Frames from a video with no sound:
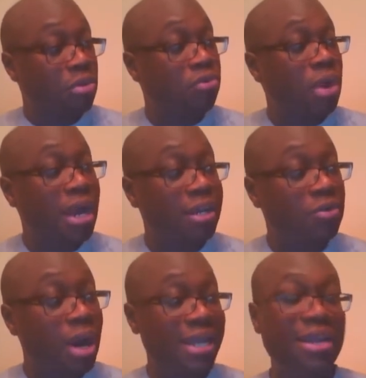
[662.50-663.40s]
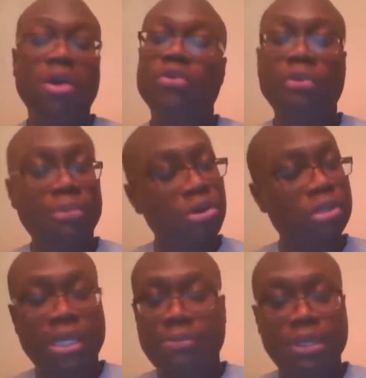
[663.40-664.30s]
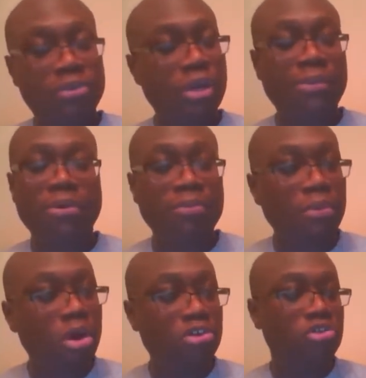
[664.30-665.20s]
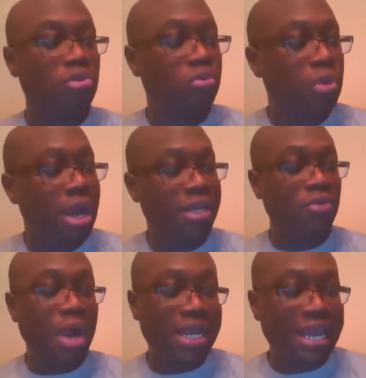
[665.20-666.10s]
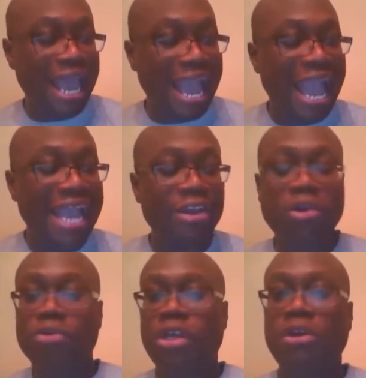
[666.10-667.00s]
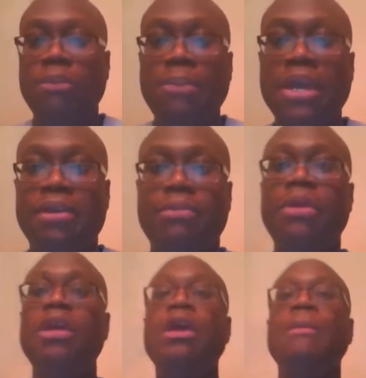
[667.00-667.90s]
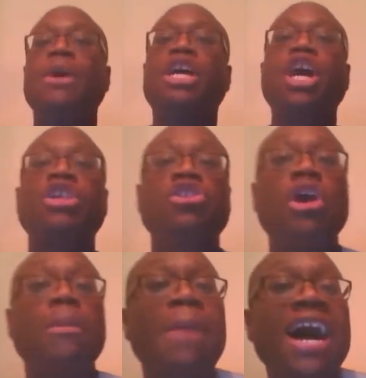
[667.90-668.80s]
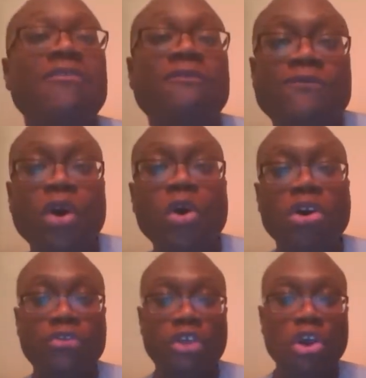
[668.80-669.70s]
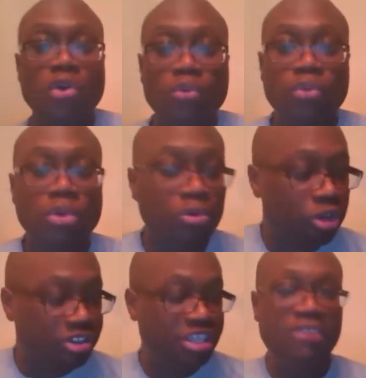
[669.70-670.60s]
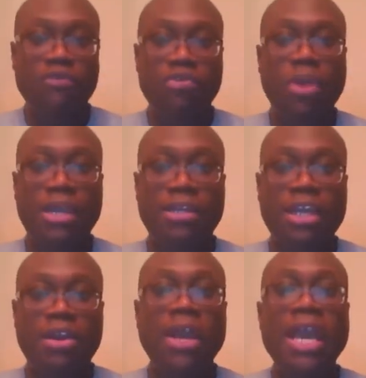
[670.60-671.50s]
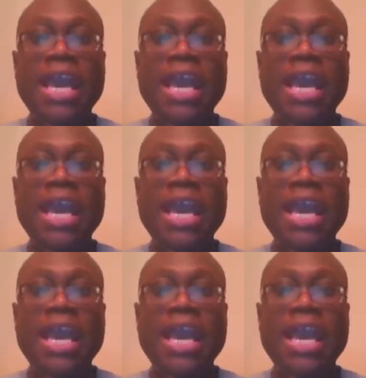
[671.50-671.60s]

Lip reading: Roddy White, although Marshall ain't been great, but Marshall, Roddy White, and Odell Beckham, because my 4th receiver right there